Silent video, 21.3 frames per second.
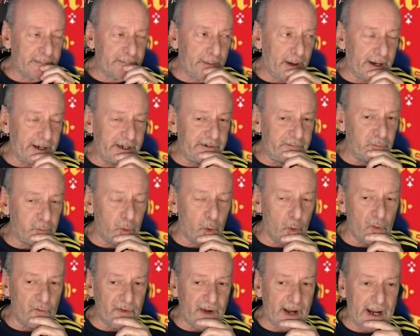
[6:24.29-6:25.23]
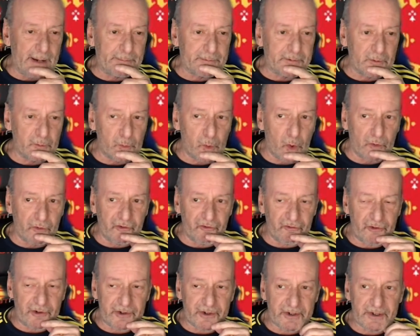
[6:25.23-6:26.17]
paid Wolverhampton
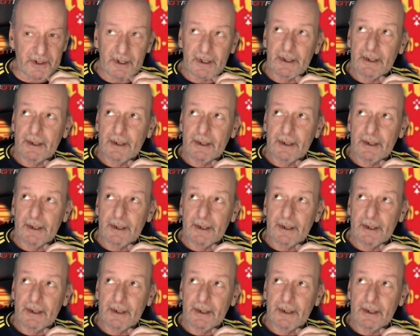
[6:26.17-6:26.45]
Wanderers